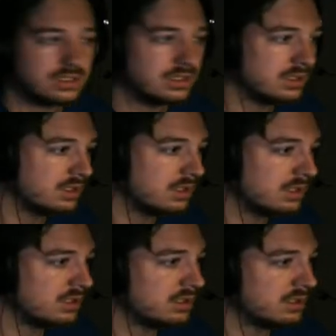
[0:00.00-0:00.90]

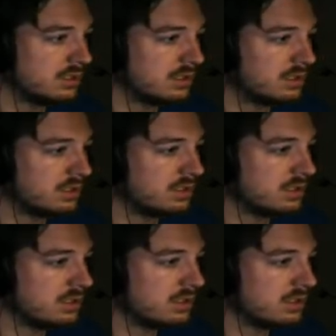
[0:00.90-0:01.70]
Nobody speaks.